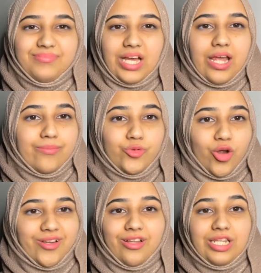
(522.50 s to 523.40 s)
i'm
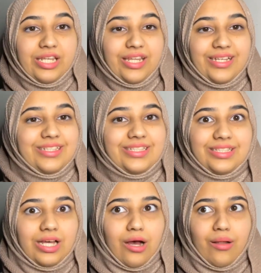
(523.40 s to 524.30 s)
not a
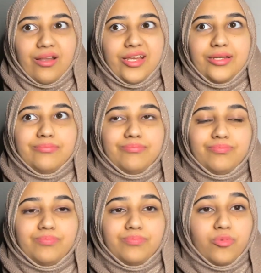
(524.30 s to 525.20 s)
linux uh, like
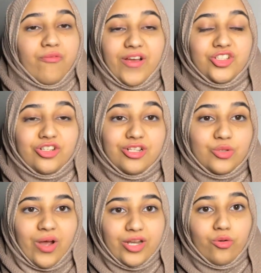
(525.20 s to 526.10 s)
professional
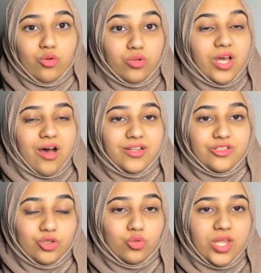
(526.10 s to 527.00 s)
so i don't know the
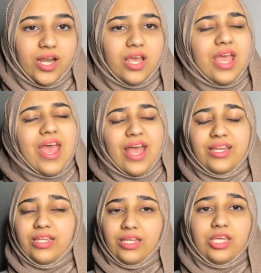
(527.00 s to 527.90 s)
answer to that
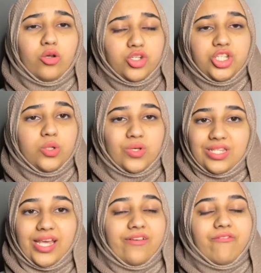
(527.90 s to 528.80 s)
and he or she was
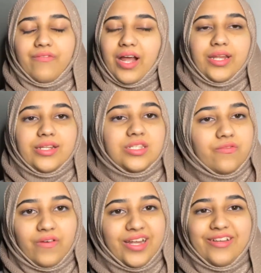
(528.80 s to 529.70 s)
like fine it's
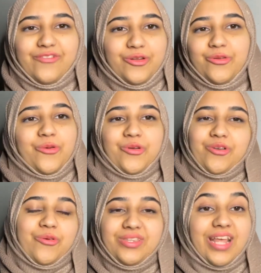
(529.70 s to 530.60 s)
fine if you don't
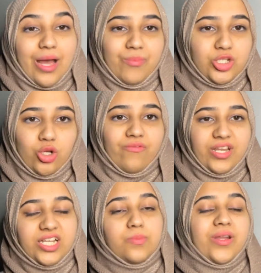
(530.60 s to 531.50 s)
know that much of
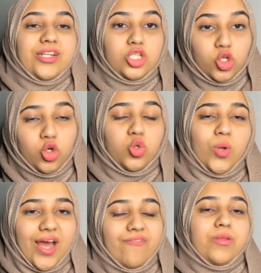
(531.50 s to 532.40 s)
linux but it's good to
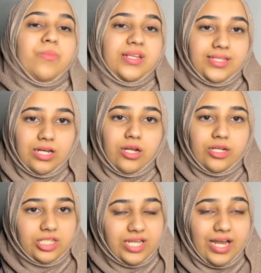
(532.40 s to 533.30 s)
have the basic
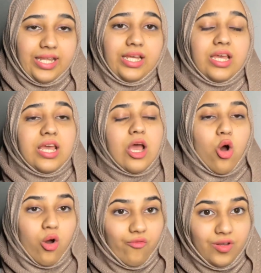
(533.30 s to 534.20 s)
understanding
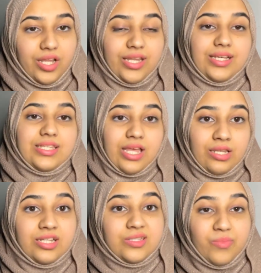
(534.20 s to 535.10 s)
of linux
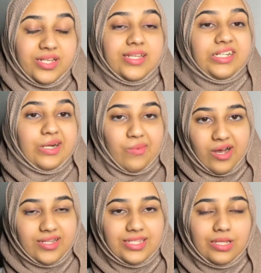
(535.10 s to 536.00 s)
and its basic
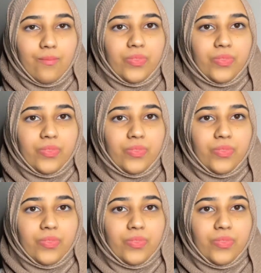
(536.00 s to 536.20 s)
commands